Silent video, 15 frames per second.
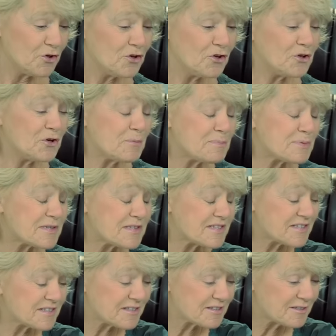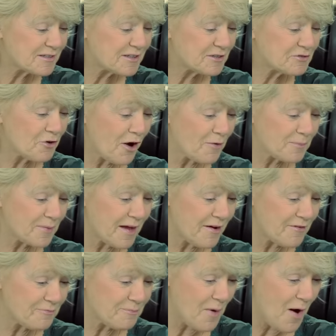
Oops, he dropped the F